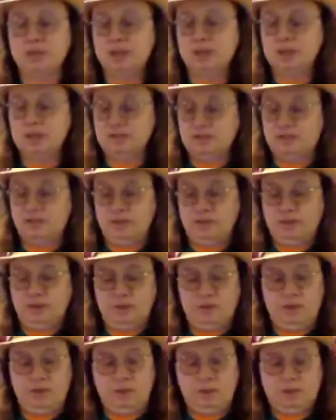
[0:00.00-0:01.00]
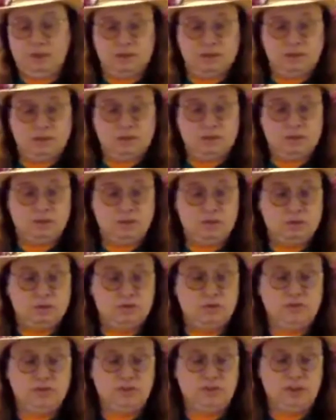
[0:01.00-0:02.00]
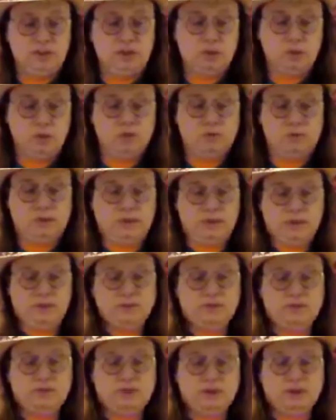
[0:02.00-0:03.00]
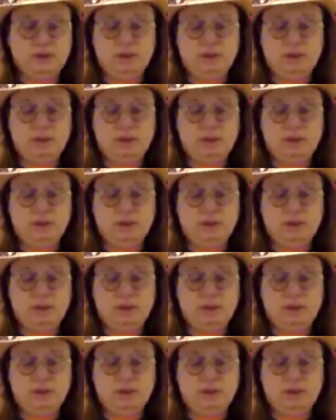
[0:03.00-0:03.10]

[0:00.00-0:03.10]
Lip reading: So we are going to do just a 1/4 ounce